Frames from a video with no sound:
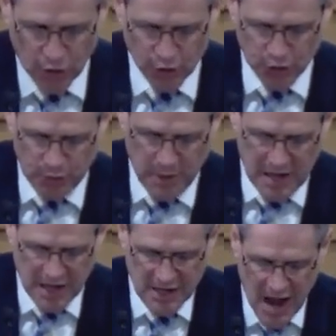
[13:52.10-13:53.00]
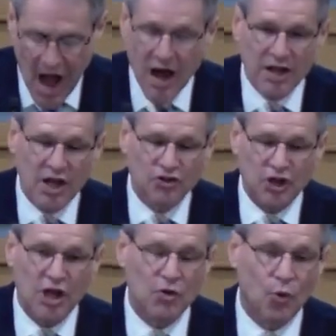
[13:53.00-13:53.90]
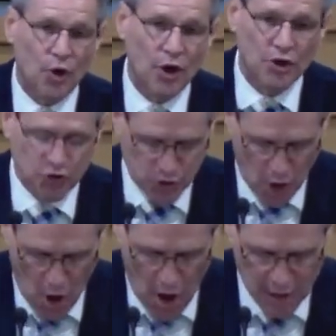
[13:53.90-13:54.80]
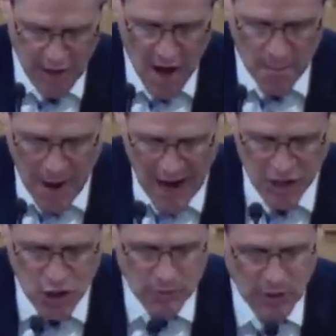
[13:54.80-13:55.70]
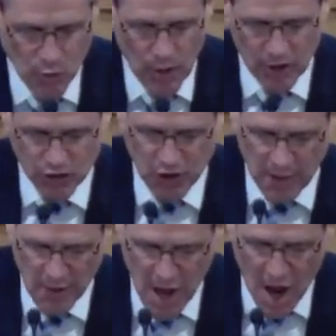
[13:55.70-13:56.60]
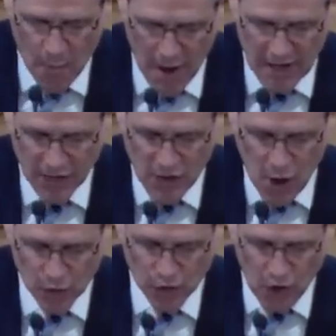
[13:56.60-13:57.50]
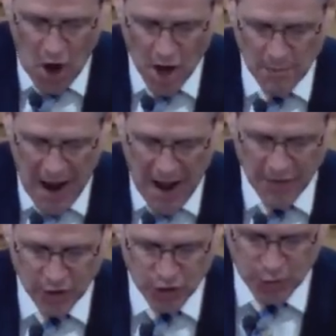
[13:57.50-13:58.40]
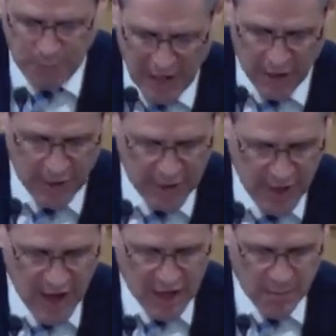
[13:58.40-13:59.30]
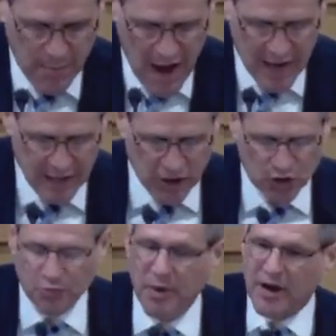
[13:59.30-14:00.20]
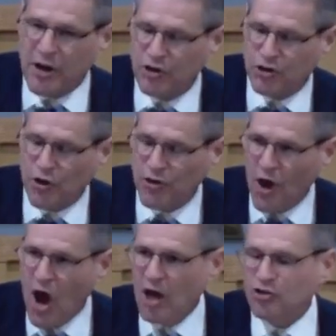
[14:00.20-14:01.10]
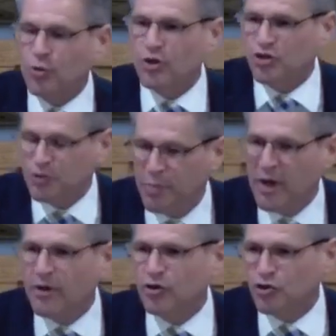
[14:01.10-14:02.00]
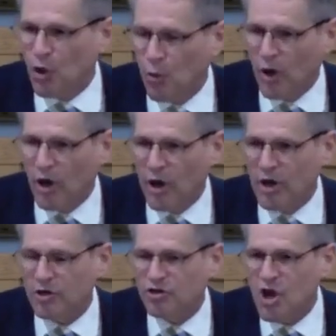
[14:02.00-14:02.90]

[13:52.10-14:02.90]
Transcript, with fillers: speak not as in words taught by human wisdom, but in those taught by the Spirit, combining spiritual thoughts with spiritual words.